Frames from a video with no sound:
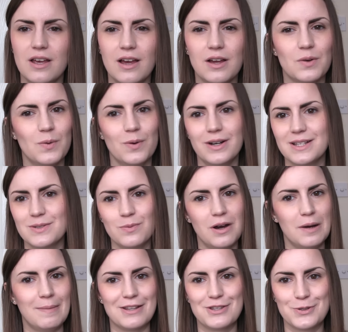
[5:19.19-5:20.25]
turquoise,
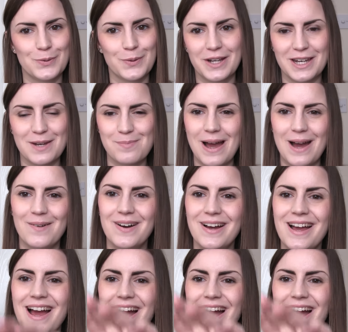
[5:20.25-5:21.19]
what am I talking about?